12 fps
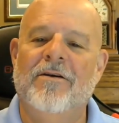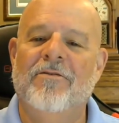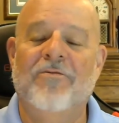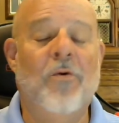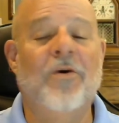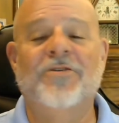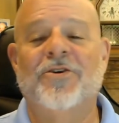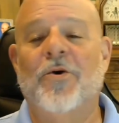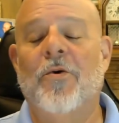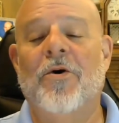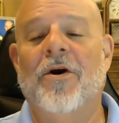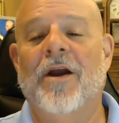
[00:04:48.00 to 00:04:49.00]

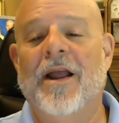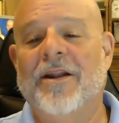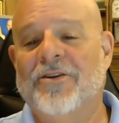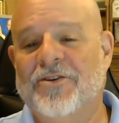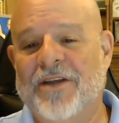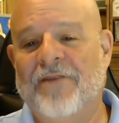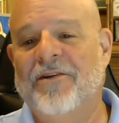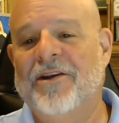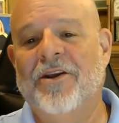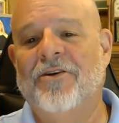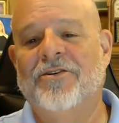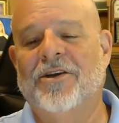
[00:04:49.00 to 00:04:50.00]

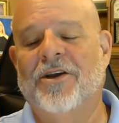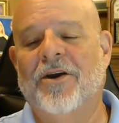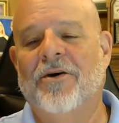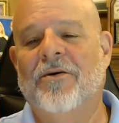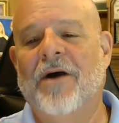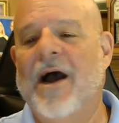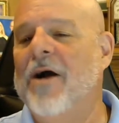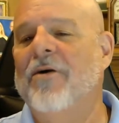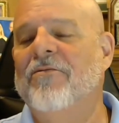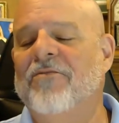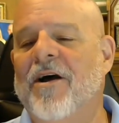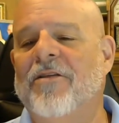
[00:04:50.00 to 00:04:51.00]
77 years ago,
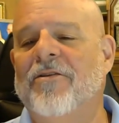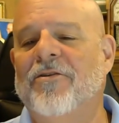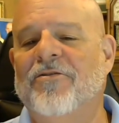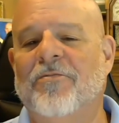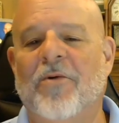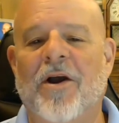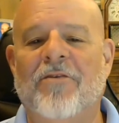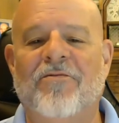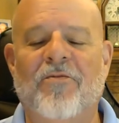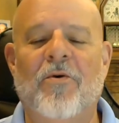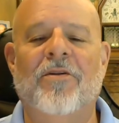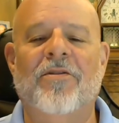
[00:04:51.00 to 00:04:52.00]
our fathers brought
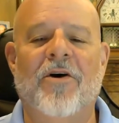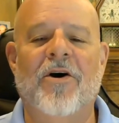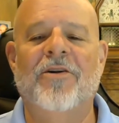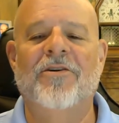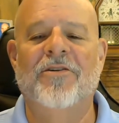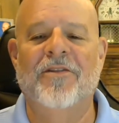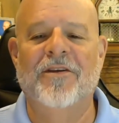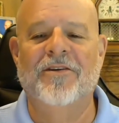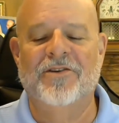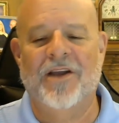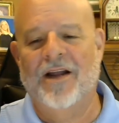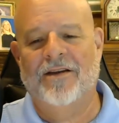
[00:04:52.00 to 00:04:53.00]
forth onto
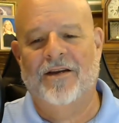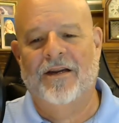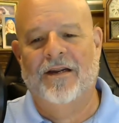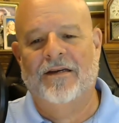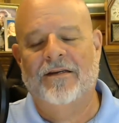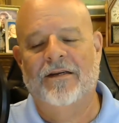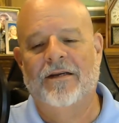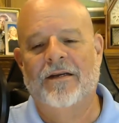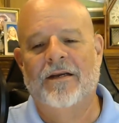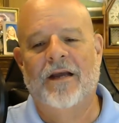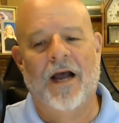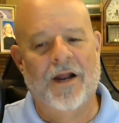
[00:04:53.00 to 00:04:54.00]
this continent
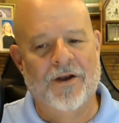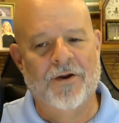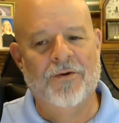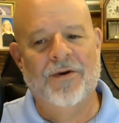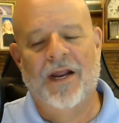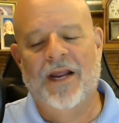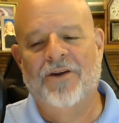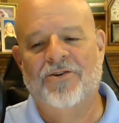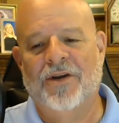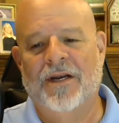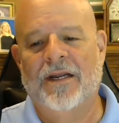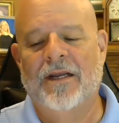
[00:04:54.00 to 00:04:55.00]
a new
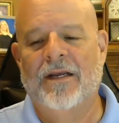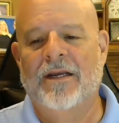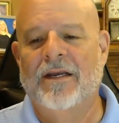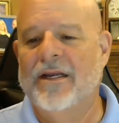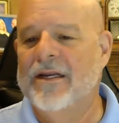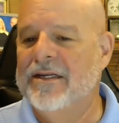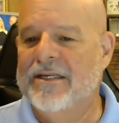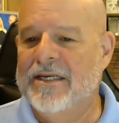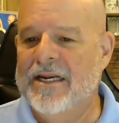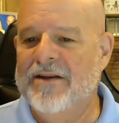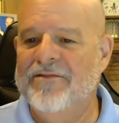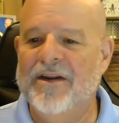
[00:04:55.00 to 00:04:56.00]
nation,
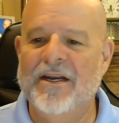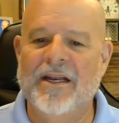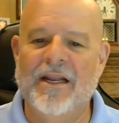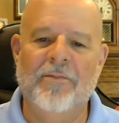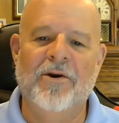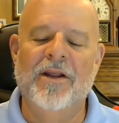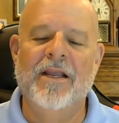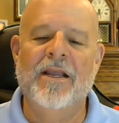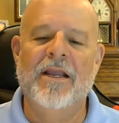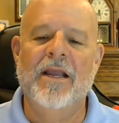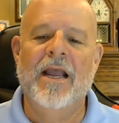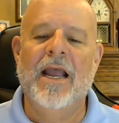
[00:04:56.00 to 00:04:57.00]
conceived in
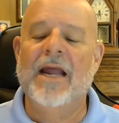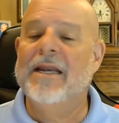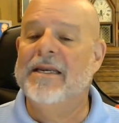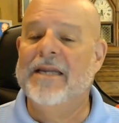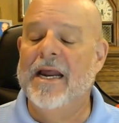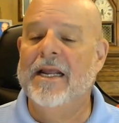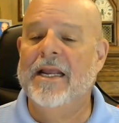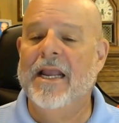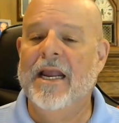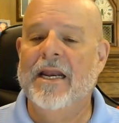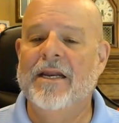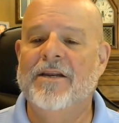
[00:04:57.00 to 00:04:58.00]
liberty and
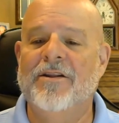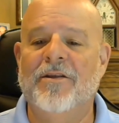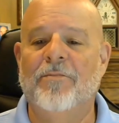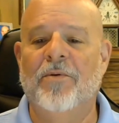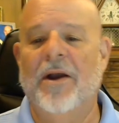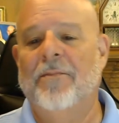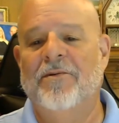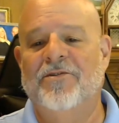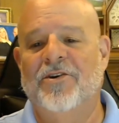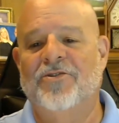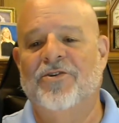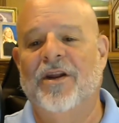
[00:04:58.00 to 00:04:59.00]
dedicated to the
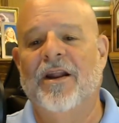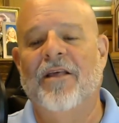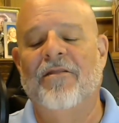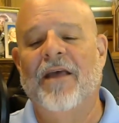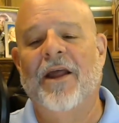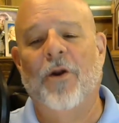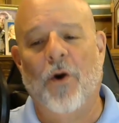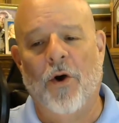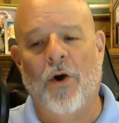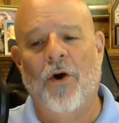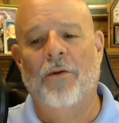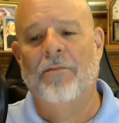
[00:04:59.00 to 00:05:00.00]
proposition that
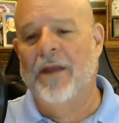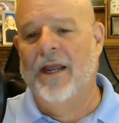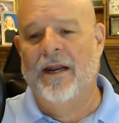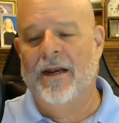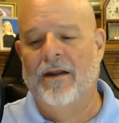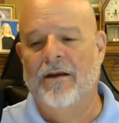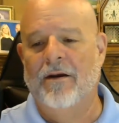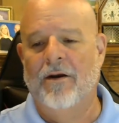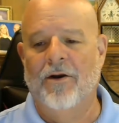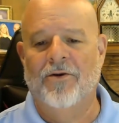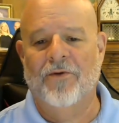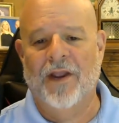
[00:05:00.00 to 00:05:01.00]
all men
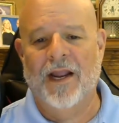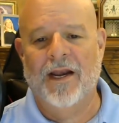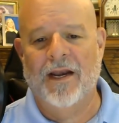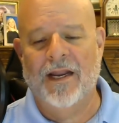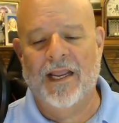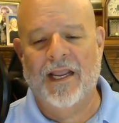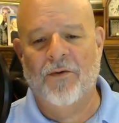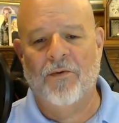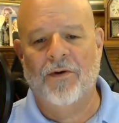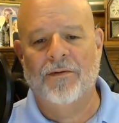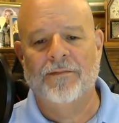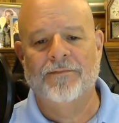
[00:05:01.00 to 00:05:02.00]
are created
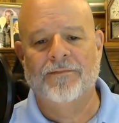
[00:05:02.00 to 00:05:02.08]
equal.